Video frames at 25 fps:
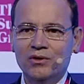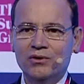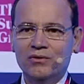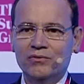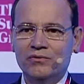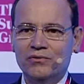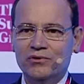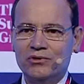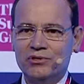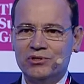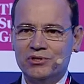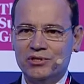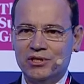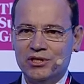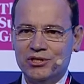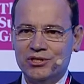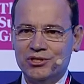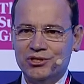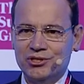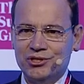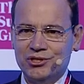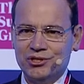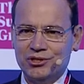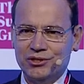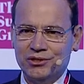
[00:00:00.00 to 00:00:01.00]
for
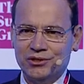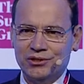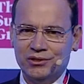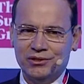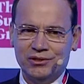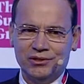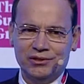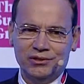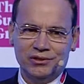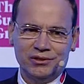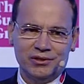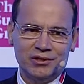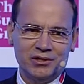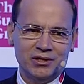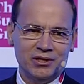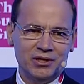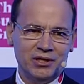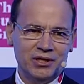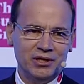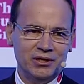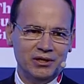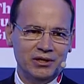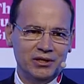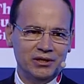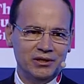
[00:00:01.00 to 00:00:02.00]
such
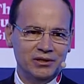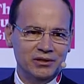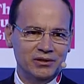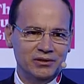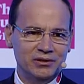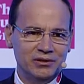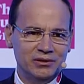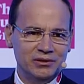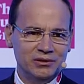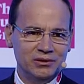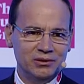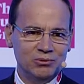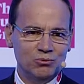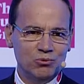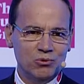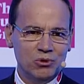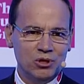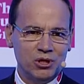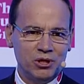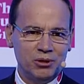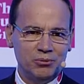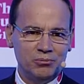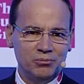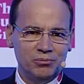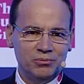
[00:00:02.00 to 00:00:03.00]
kind and
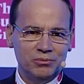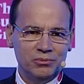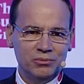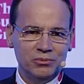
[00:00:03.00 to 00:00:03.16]
warm